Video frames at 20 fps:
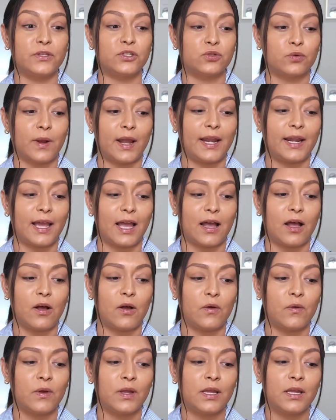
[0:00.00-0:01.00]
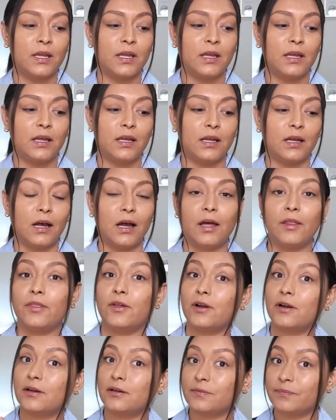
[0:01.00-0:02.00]
tried out
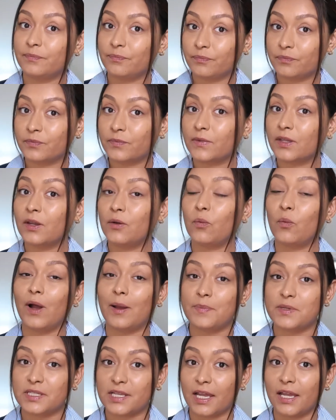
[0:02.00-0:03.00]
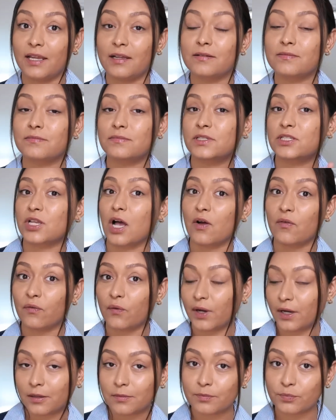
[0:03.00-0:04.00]
other website
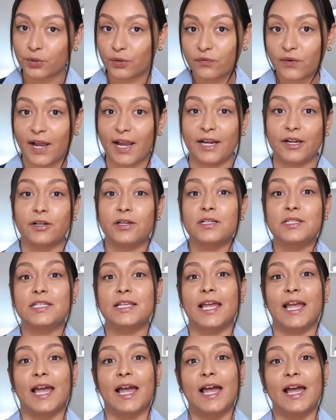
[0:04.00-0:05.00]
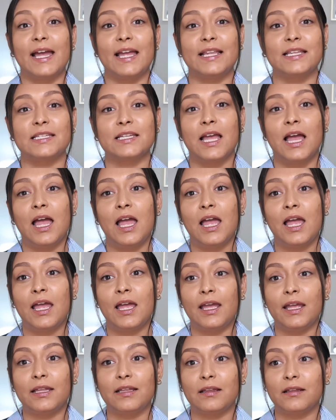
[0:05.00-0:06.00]
software providers and
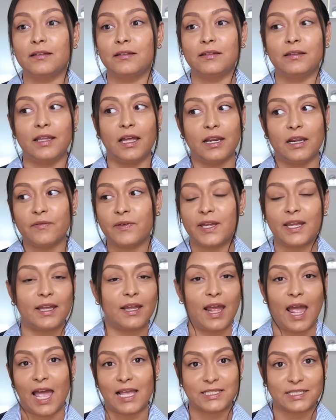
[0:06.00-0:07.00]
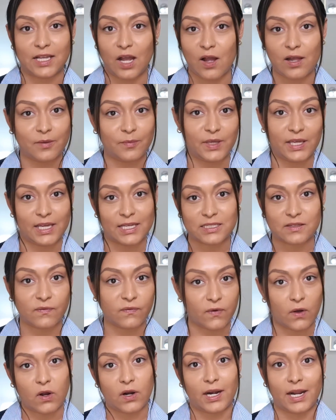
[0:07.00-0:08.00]
none of it has gotten me as
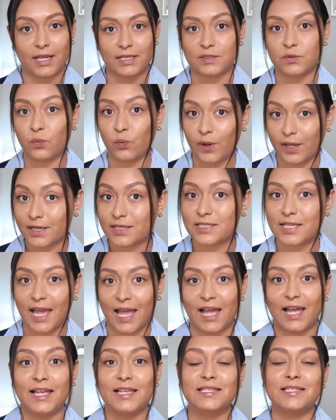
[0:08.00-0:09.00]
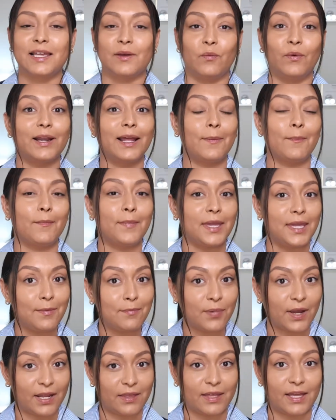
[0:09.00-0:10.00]
far as Wix has. And what I mean
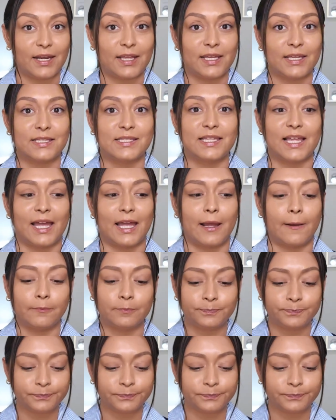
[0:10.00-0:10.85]
by that is that